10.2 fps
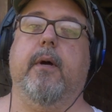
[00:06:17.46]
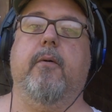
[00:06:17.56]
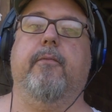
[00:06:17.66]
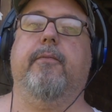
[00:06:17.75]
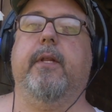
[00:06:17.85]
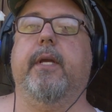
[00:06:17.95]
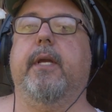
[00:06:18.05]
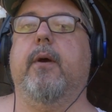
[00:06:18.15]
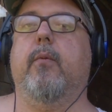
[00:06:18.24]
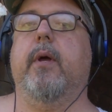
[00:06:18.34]

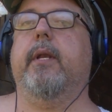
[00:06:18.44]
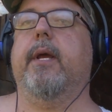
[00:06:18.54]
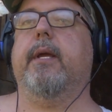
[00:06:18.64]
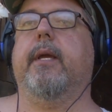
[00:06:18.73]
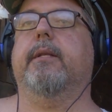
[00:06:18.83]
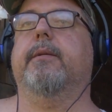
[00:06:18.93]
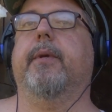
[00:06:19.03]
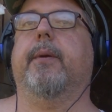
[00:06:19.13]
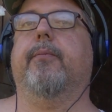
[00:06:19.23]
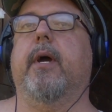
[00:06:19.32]
hopefully, uh, one day he gets a
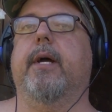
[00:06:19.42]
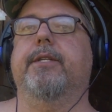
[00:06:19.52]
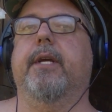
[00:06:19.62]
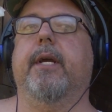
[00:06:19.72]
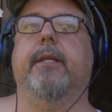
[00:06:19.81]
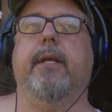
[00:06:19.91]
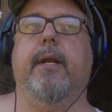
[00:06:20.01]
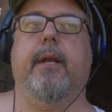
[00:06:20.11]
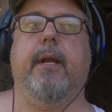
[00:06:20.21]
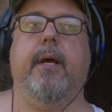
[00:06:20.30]
big project,
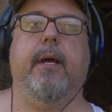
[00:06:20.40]
and